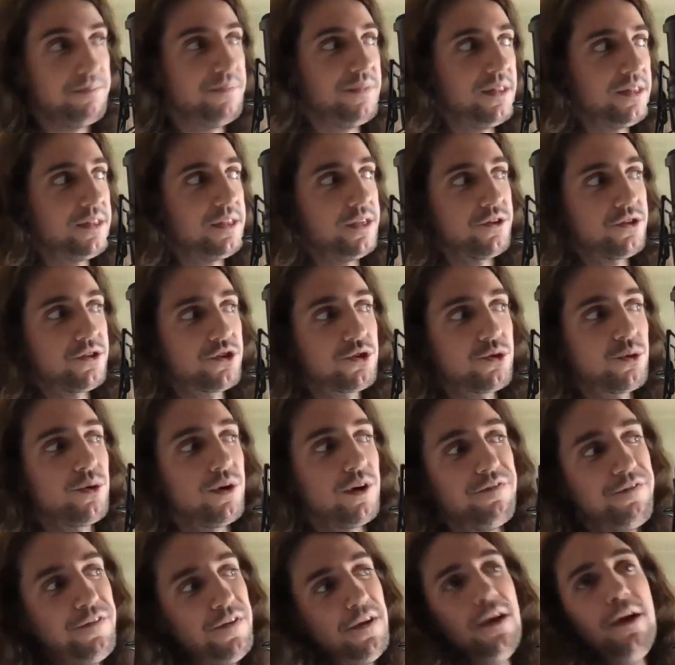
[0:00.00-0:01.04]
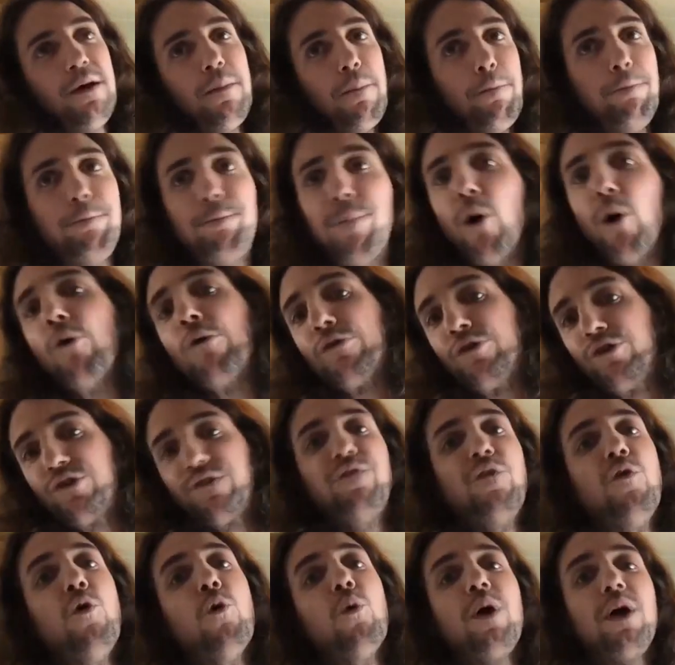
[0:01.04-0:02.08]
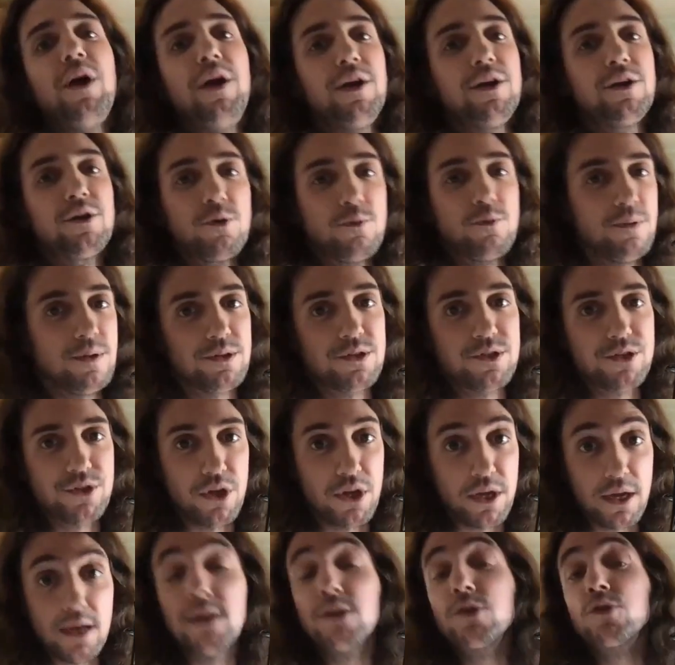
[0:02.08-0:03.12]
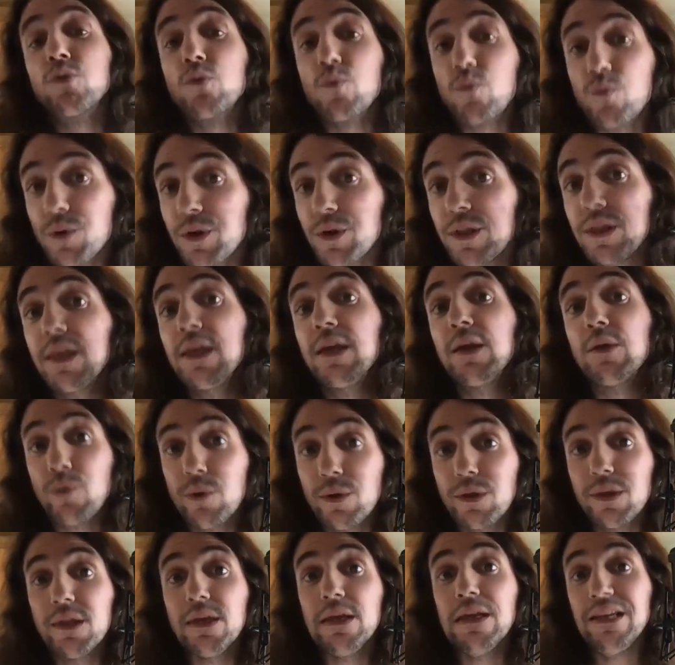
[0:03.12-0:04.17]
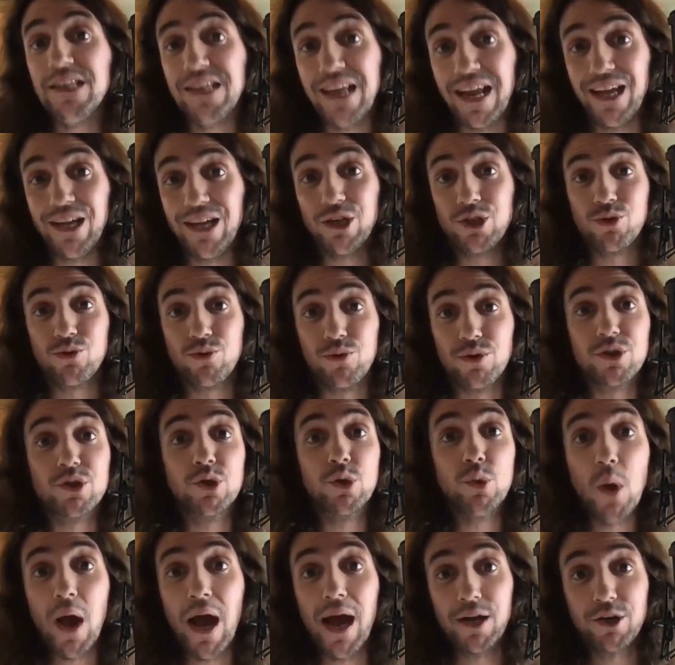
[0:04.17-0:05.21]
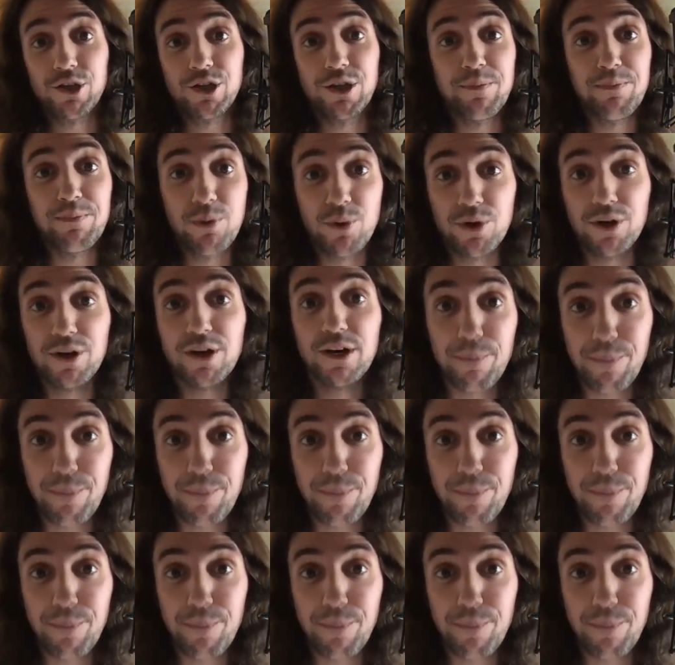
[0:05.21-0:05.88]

This sort of boastful ignorance thing is really, really dangerous to actually put into